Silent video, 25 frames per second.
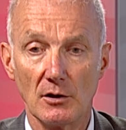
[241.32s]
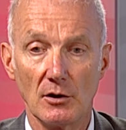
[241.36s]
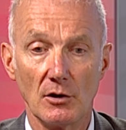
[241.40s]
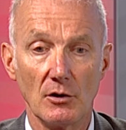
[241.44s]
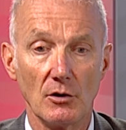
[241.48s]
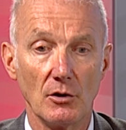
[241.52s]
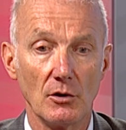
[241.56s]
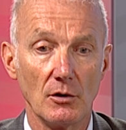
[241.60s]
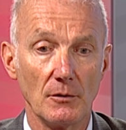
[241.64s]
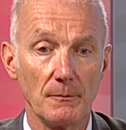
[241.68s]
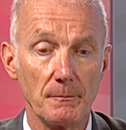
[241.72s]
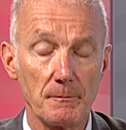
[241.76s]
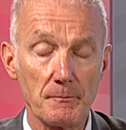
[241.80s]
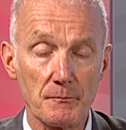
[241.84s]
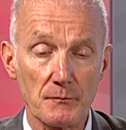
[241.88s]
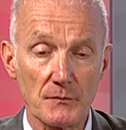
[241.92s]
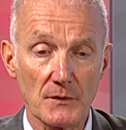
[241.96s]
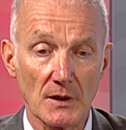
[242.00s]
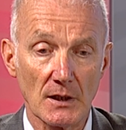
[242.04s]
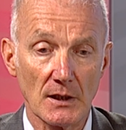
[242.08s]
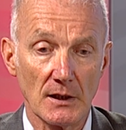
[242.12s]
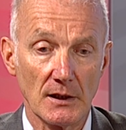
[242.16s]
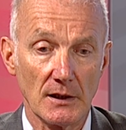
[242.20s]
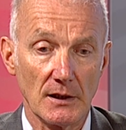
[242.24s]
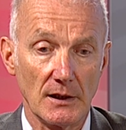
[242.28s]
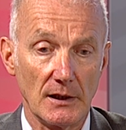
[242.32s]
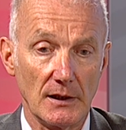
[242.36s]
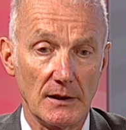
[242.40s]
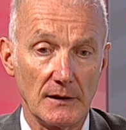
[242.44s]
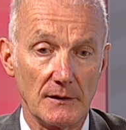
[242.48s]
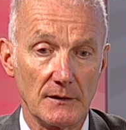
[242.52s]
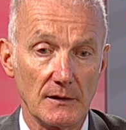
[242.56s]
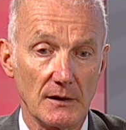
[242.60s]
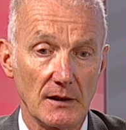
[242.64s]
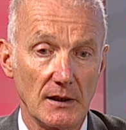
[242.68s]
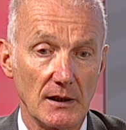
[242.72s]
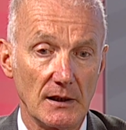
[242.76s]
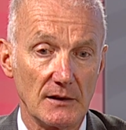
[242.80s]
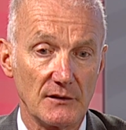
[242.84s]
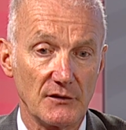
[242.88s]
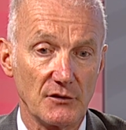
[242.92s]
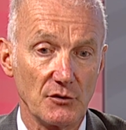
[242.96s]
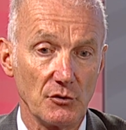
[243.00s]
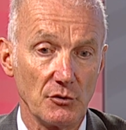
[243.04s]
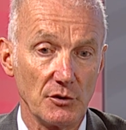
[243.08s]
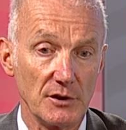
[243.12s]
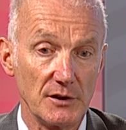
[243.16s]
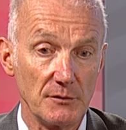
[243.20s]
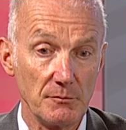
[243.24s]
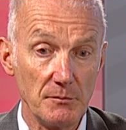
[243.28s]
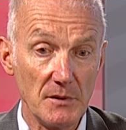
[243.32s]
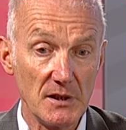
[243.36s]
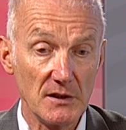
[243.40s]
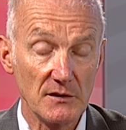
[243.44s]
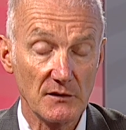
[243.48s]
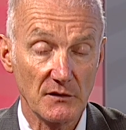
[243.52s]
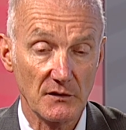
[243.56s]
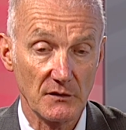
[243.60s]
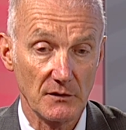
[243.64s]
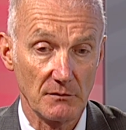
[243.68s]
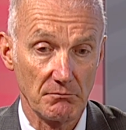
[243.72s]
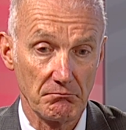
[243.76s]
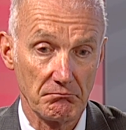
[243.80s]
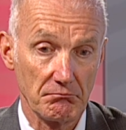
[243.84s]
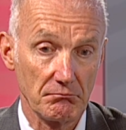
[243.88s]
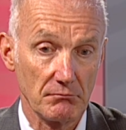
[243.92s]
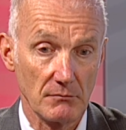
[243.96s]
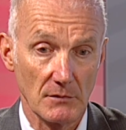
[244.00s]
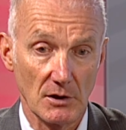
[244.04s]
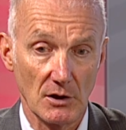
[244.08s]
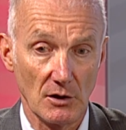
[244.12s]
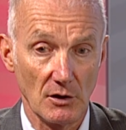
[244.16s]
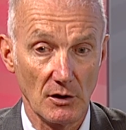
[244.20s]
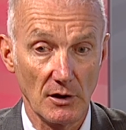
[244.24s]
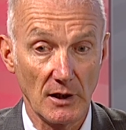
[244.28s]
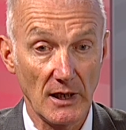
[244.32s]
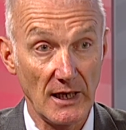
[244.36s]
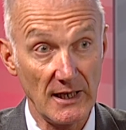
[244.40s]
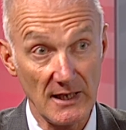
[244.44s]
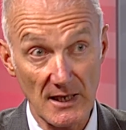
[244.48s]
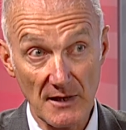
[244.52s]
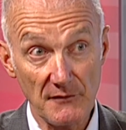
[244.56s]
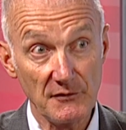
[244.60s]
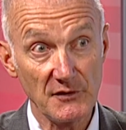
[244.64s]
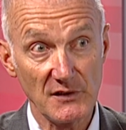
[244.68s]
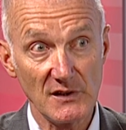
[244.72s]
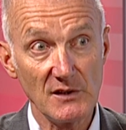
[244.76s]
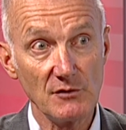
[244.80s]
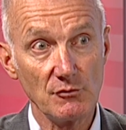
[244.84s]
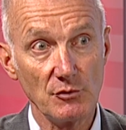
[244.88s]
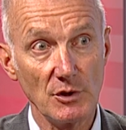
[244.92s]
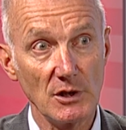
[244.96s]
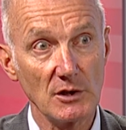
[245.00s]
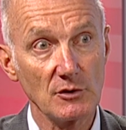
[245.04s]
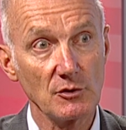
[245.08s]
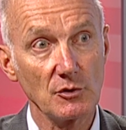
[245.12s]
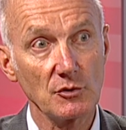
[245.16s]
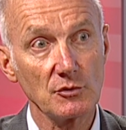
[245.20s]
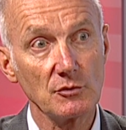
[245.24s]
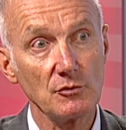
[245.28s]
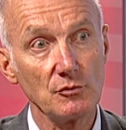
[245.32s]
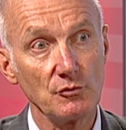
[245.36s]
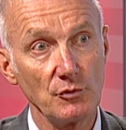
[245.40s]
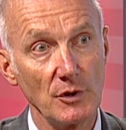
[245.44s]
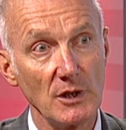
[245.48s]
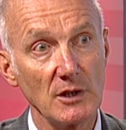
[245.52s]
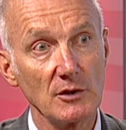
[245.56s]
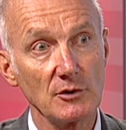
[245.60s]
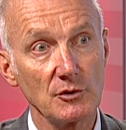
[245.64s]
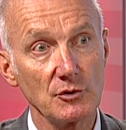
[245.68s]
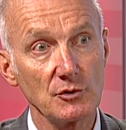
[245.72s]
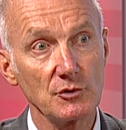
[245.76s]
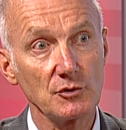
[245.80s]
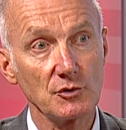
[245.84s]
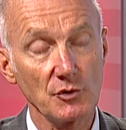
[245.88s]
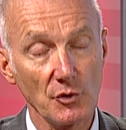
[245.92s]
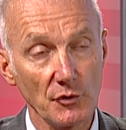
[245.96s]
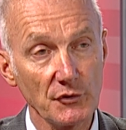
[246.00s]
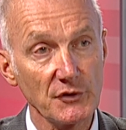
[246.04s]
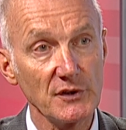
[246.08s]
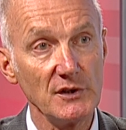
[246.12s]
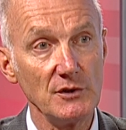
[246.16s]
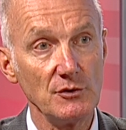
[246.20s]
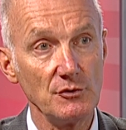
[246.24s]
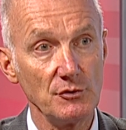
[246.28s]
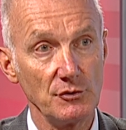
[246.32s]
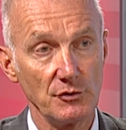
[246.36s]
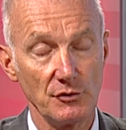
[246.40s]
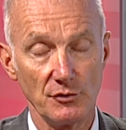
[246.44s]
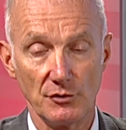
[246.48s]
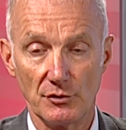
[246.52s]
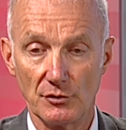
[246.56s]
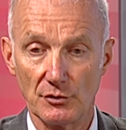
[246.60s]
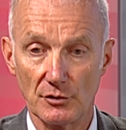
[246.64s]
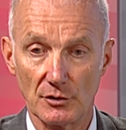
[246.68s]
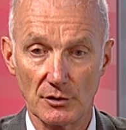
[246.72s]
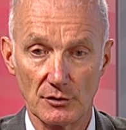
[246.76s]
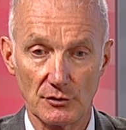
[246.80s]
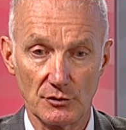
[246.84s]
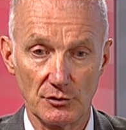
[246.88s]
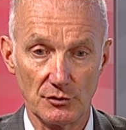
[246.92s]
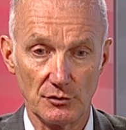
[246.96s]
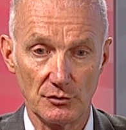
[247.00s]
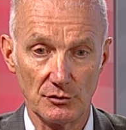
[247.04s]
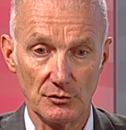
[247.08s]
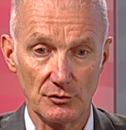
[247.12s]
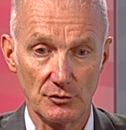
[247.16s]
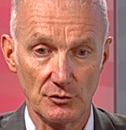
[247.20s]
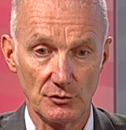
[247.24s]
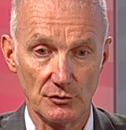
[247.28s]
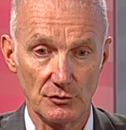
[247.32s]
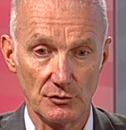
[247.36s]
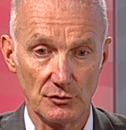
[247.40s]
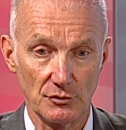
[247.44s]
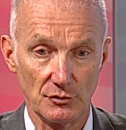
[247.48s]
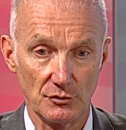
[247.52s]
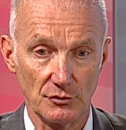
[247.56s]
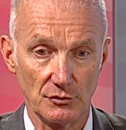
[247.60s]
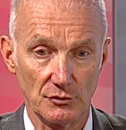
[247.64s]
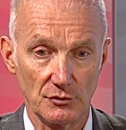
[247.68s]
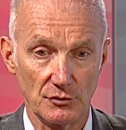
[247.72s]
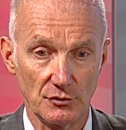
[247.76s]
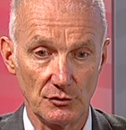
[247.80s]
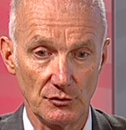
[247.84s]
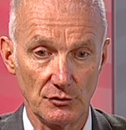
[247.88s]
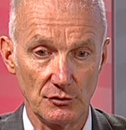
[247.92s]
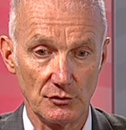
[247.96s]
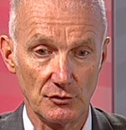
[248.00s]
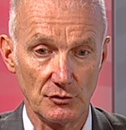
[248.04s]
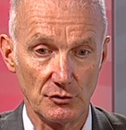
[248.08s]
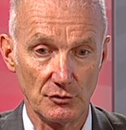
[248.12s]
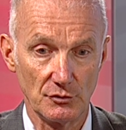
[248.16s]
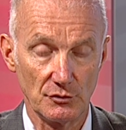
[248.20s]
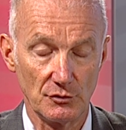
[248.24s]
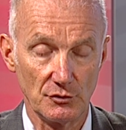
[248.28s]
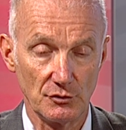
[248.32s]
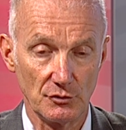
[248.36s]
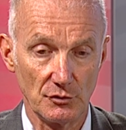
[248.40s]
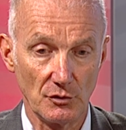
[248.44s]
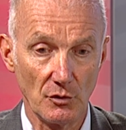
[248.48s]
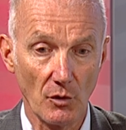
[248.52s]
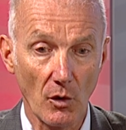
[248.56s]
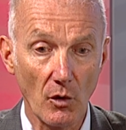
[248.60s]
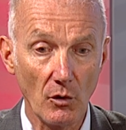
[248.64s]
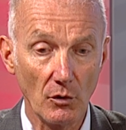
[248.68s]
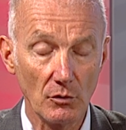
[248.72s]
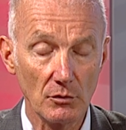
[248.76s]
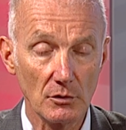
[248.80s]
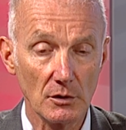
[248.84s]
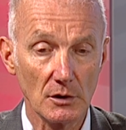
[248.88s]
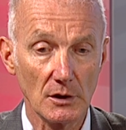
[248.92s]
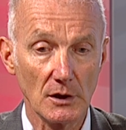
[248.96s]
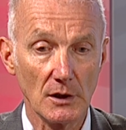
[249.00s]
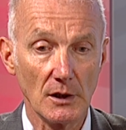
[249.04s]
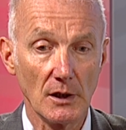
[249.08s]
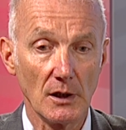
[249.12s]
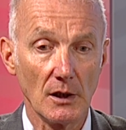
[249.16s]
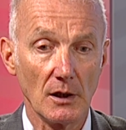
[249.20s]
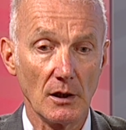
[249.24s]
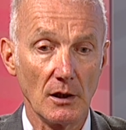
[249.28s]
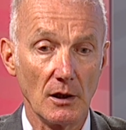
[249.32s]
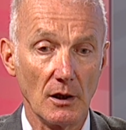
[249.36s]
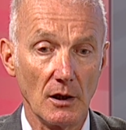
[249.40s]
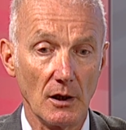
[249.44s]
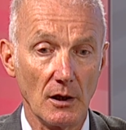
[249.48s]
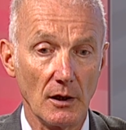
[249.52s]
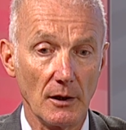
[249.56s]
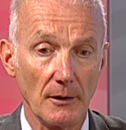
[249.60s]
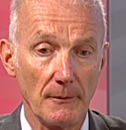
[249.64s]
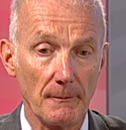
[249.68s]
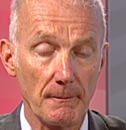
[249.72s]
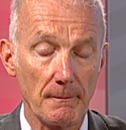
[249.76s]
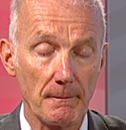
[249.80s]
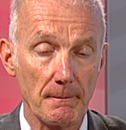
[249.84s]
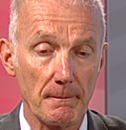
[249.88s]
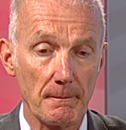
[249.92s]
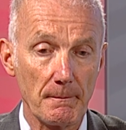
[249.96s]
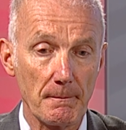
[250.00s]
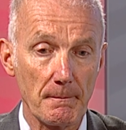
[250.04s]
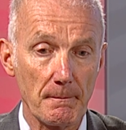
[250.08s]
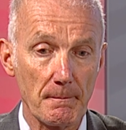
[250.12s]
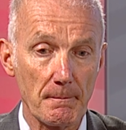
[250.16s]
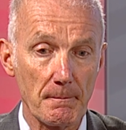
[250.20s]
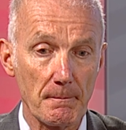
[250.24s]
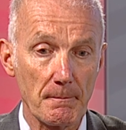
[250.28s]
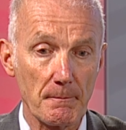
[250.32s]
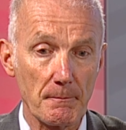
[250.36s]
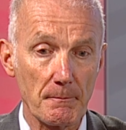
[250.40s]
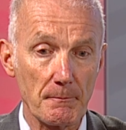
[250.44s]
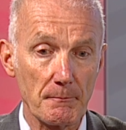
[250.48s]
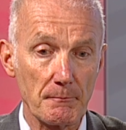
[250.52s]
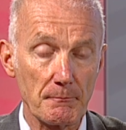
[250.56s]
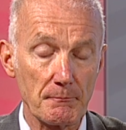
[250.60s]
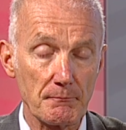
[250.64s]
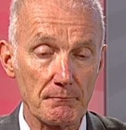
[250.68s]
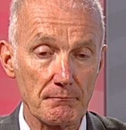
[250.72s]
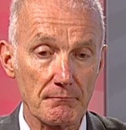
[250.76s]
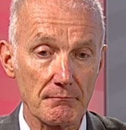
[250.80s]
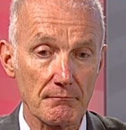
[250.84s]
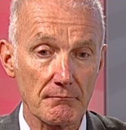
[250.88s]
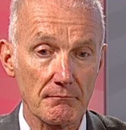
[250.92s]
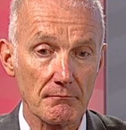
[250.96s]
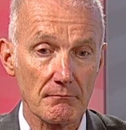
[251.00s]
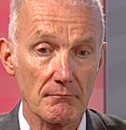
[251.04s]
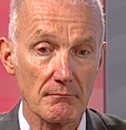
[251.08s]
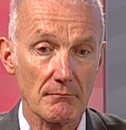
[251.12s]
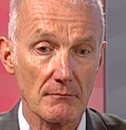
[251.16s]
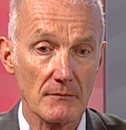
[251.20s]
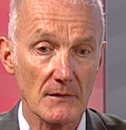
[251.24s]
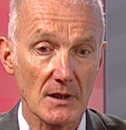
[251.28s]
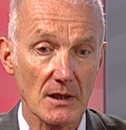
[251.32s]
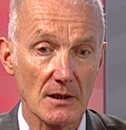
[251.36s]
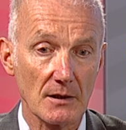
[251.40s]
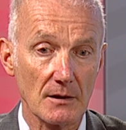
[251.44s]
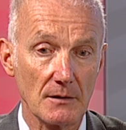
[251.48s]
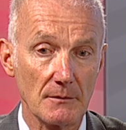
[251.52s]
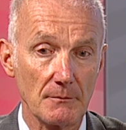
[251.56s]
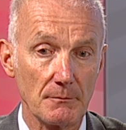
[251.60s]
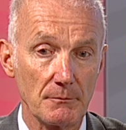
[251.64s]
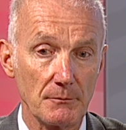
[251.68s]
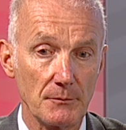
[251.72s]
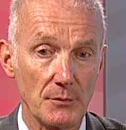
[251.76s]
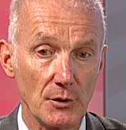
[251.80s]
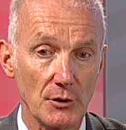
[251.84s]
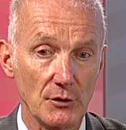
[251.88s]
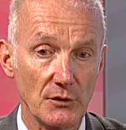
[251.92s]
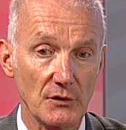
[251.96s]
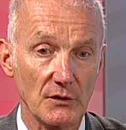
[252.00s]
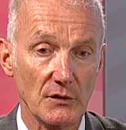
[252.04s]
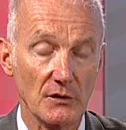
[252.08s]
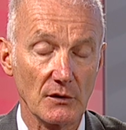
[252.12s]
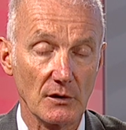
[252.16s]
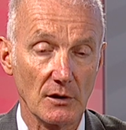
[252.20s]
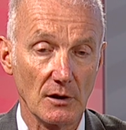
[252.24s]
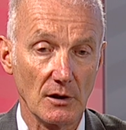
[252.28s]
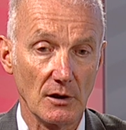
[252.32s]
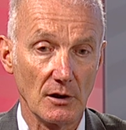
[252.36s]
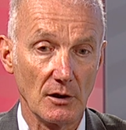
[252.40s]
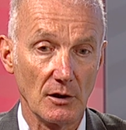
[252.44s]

Uh, and so it means NFC will will continue to to, to, to, to, to grow. Um, but